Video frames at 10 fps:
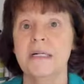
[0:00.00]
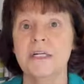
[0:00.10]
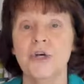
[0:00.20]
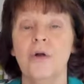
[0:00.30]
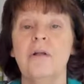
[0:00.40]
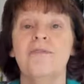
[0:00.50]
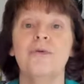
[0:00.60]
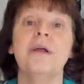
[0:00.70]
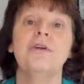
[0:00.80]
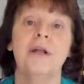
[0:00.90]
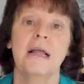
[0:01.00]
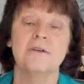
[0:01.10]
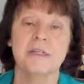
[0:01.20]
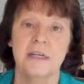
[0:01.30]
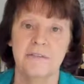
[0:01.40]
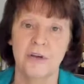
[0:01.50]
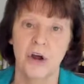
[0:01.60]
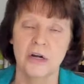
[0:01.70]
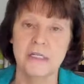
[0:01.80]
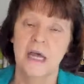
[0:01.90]
it's a total of $300 in gift
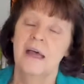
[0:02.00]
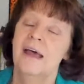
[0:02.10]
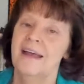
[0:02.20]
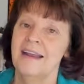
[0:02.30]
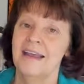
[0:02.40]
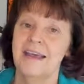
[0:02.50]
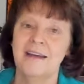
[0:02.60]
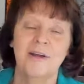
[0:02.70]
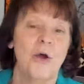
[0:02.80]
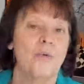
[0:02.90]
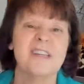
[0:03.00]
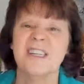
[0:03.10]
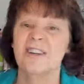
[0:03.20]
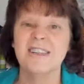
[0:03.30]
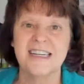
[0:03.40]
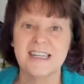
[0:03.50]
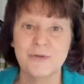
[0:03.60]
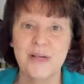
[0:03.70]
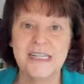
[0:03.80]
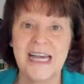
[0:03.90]
cards. And again, we're still 6
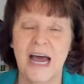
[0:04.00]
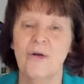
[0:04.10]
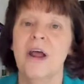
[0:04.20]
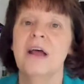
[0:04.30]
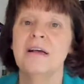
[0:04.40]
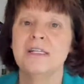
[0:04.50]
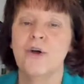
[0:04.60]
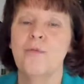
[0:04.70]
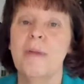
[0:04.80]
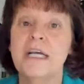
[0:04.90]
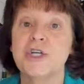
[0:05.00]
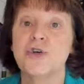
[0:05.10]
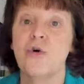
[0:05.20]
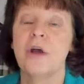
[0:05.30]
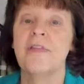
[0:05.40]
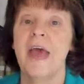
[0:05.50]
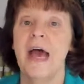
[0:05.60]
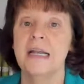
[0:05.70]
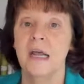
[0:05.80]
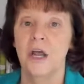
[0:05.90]
weeks out. So make sure
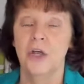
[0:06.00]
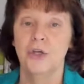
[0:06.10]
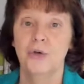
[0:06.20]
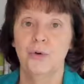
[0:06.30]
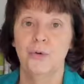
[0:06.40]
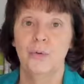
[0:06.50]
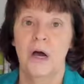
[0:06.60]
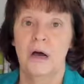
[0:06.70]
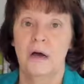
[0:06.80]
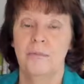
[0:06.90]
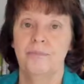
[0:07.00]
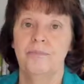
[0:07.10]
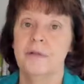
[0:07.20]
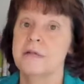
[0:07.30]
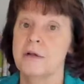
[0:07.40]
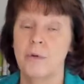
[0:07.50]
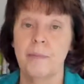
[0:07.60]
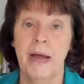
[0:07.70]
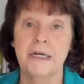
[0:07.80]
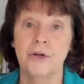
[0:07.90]
that you set a
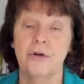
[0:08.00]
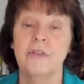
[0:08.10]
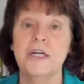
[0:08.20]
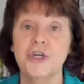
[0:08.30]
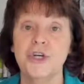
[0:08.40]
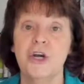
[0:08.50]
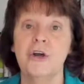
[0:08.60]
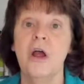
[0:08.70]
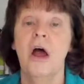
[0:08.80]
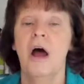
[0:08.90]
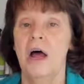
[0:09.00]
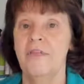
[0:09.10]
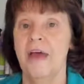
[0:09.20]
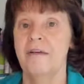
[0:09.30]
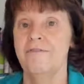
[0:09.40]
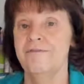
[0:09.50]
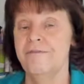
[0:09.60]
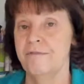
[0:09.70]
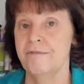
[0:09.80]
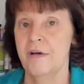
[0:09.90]
reminder. This year on that
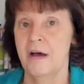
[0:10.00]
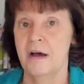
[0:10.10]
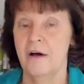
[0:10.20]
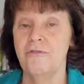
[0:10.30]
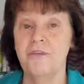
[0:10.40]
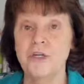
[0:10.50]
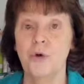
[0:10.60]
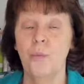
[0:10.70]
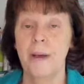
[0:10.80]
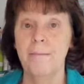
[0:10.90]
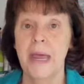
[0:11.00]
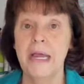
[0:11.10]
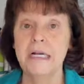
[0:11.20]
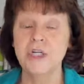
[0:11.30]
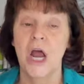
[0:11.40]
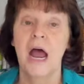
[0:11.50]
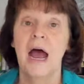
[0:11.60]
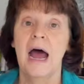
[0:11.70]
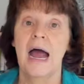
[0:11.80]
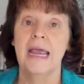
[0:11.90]
official webpage,
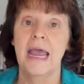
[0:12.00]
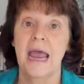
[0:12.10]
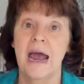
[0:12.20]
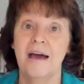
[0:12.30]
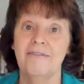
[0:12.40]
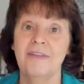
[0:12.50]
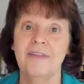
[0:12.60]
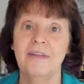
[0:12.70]
I have